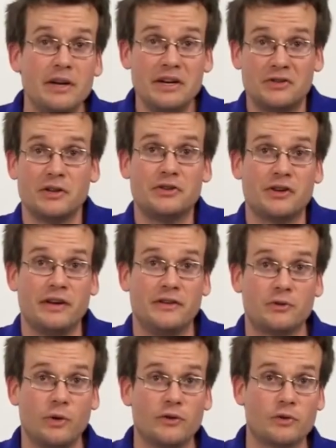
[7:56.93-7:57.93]
Initially,
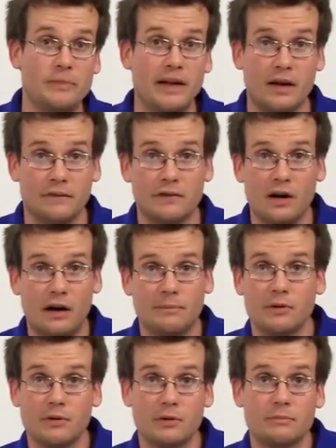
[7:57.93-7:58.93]
Chinese coins were made out of
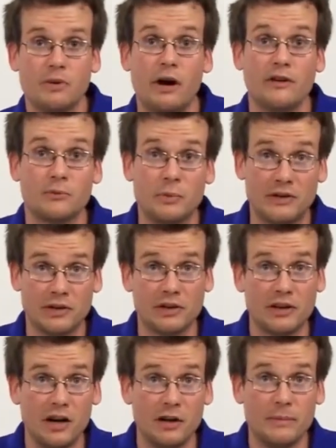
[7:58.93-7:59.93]
copper or bronze, but their
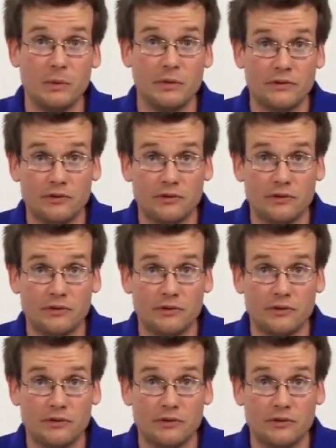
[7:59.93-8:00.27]
economy was